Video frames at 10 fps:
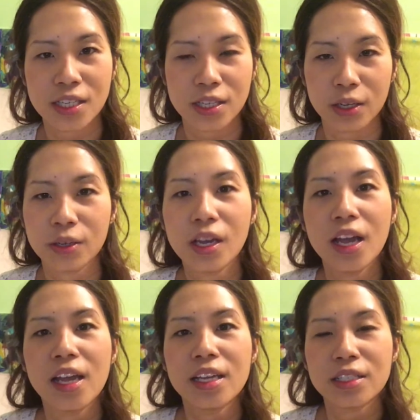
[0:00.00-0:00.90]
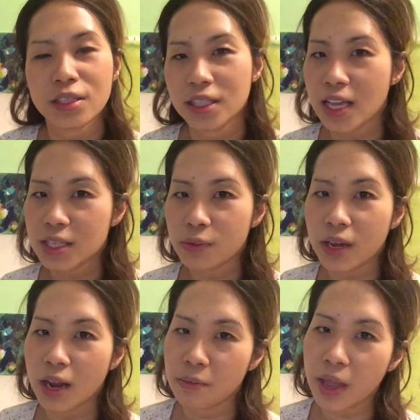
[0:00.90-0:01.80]
So that's what
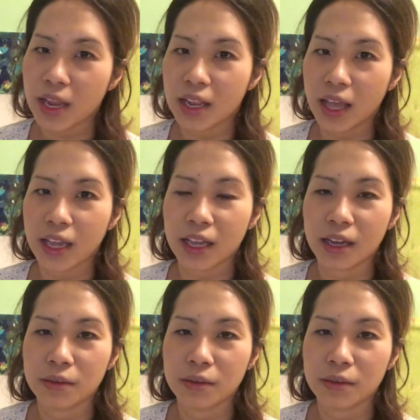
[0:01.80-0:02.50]
I meant, like